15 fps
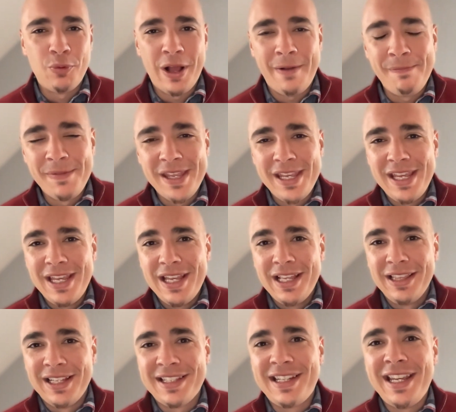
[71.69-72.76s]
Well,
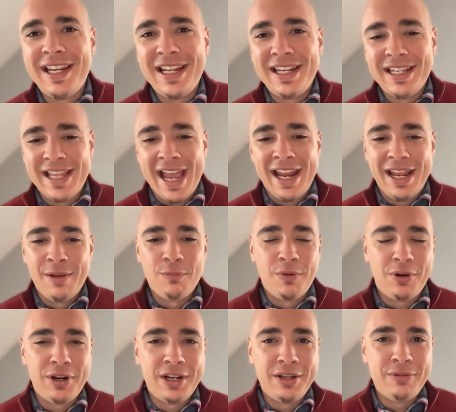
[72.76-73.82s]
let's get into that, and
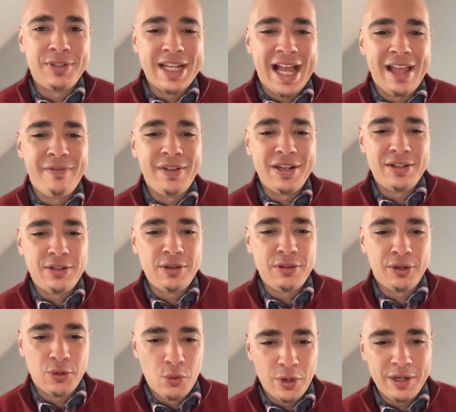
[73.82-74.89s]
we're going to dive into
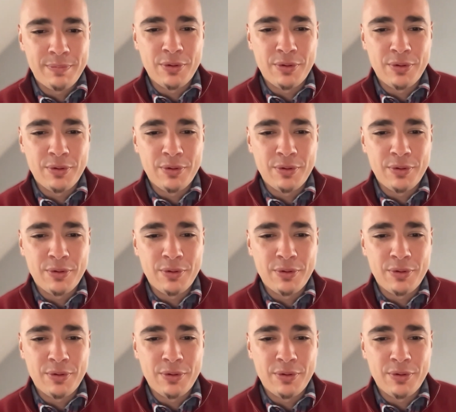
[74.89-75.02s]
the coin